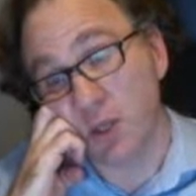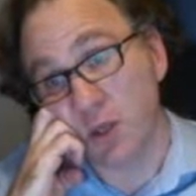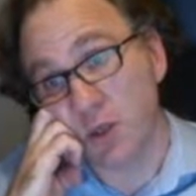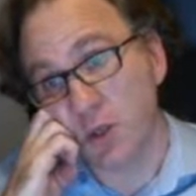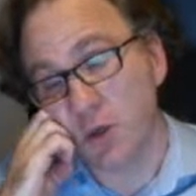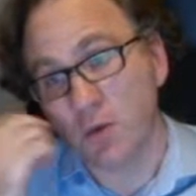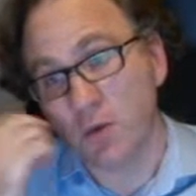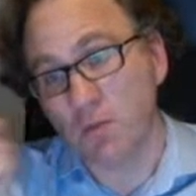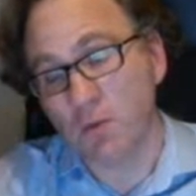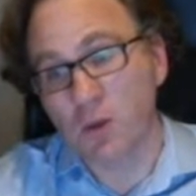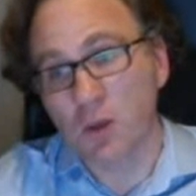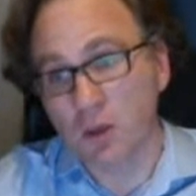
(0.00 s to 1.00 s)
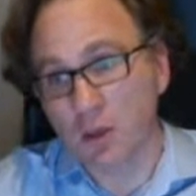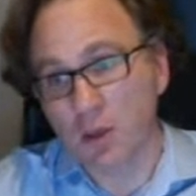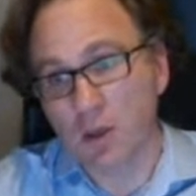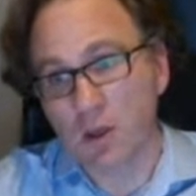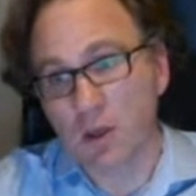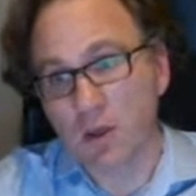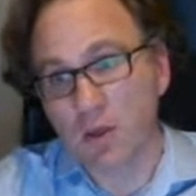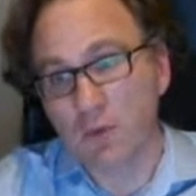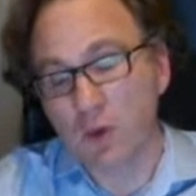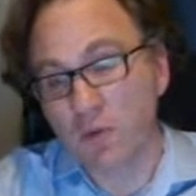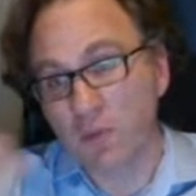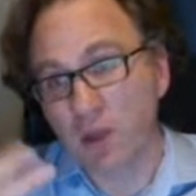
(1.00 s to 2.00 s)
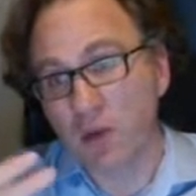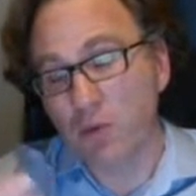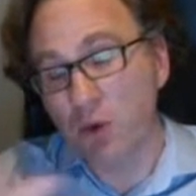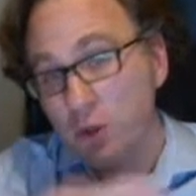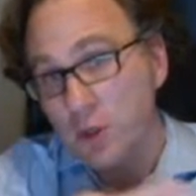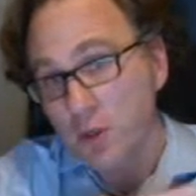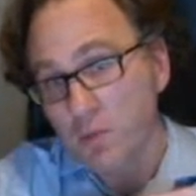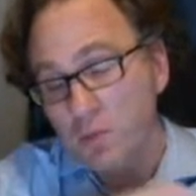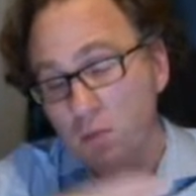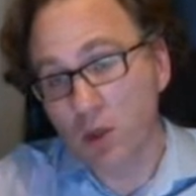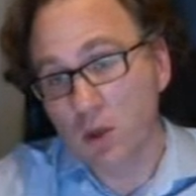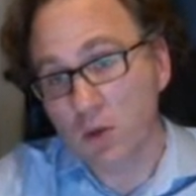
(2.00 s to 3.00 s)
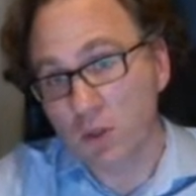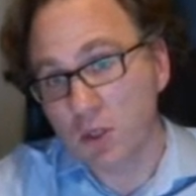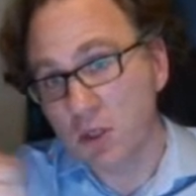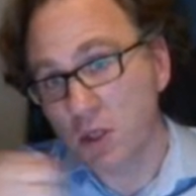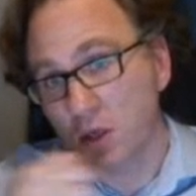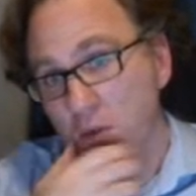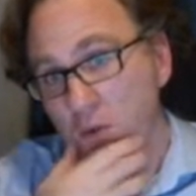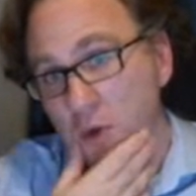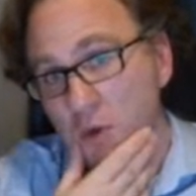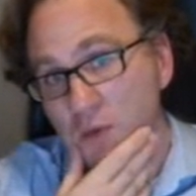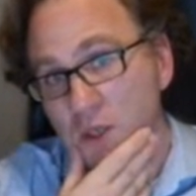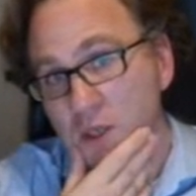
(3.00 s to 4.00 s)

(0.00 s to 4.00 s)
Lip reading: So if you give me a word consisting of all of these